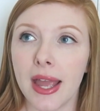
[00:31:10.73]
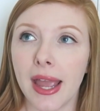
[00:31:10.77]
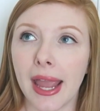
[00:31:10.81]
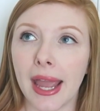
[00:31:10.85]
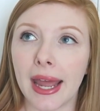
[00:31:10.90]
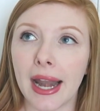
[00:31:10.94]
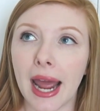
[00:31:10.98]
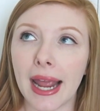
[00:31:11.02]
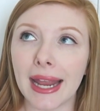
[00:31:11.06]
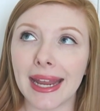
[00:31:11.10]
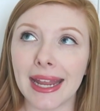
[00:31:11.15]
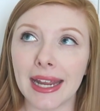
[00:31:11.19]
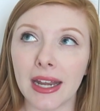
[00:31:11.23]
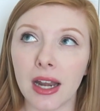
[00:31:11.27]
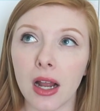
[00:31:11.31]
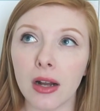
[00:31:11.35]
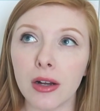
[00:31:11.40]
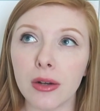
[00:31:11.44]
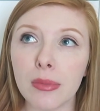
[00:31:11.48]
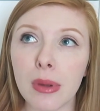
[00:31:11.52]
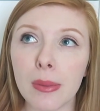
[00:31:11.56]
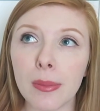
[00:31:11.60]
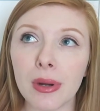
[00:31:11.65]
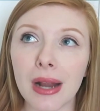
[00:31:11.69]
And I
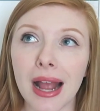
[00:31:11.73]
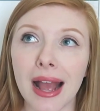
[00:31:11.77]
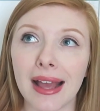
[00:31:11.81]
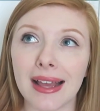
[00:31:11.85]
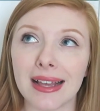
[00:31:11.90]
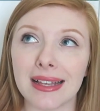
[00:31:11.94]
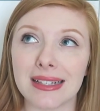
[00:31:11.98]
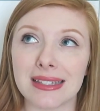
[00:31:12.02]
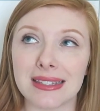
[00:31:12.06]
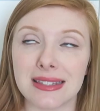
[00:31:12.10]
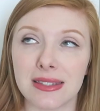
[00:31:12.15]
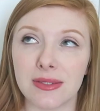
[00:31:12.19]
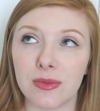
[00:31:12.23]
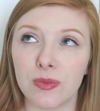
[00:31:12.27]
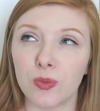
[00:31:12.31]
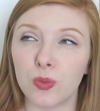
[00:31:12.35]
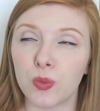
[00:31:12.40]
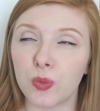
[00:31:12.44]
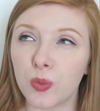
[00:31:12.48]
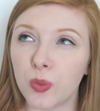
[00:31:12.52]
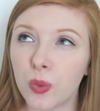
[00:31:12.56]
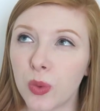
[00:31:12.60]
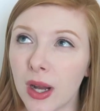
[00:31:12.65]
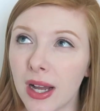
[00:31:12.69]
cannot remember at ex
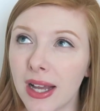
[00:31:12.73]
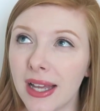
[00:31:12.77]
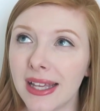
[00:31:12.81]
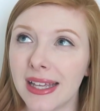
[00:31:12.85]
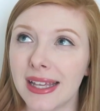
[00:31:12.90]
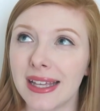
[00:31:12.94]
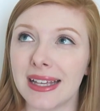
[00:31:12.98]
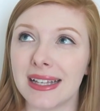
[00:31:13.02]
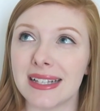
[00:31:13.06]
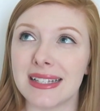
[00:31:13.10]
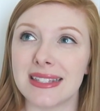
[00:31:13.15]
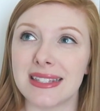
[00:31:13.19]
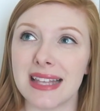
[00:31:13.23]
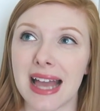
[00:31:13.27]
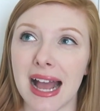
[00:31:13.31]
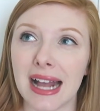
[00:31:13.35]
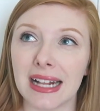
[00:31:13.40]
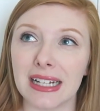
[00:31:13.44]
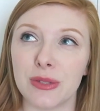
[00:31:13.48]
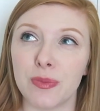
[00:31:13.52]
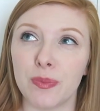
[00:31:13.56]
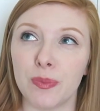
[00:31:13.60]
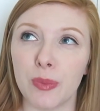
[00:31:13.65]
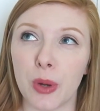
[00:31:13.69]
what
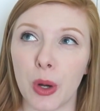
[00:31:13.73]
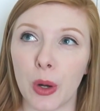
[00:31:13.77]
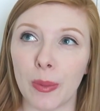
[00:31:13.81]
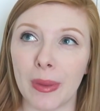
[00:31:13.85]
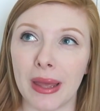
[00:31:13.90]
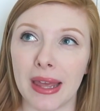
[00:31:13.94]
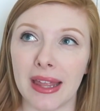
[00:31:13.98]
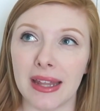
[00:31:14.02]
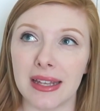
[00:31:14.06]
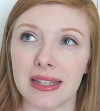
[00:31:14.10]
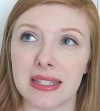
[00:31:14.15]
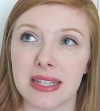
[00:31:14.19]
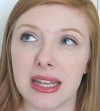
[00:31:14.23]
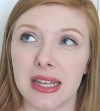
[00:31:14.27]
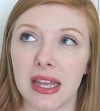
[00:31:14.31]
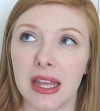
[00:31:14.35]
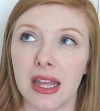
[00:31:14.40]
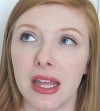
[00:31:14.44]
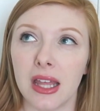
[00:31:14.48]
exact moment